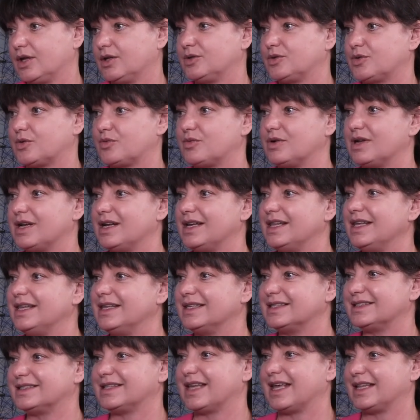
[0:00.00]
to
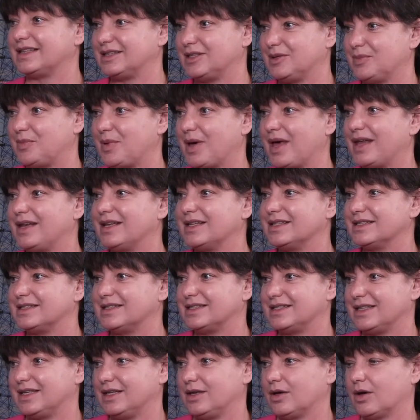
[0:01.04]
release that
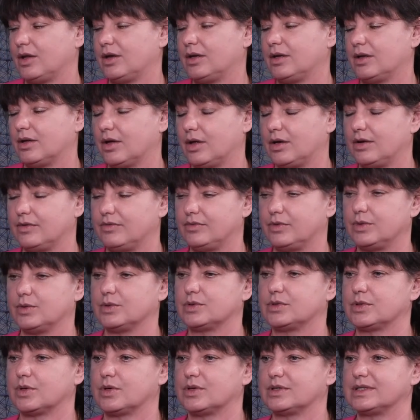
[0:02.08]
dependency on a few
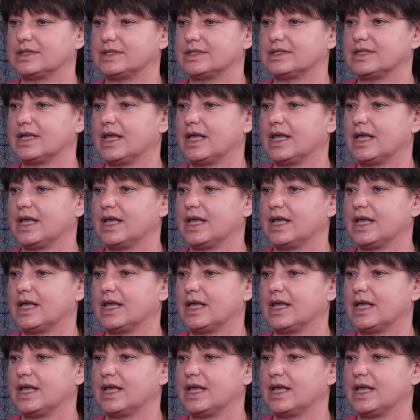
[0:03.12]
sources.